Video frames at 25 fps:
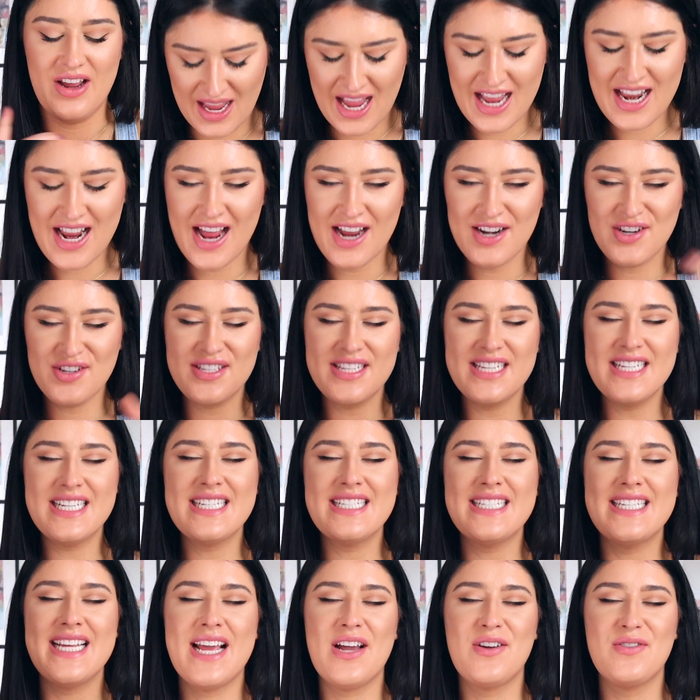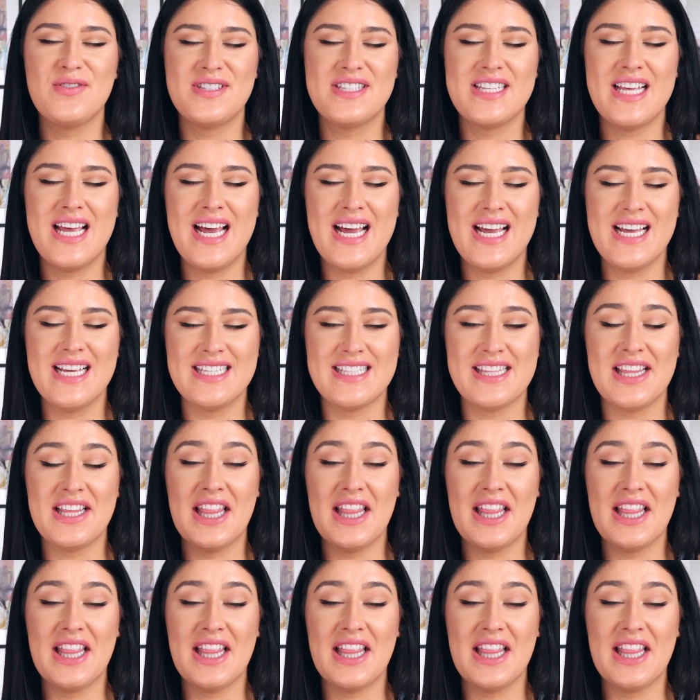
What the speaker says: I just need to downsize the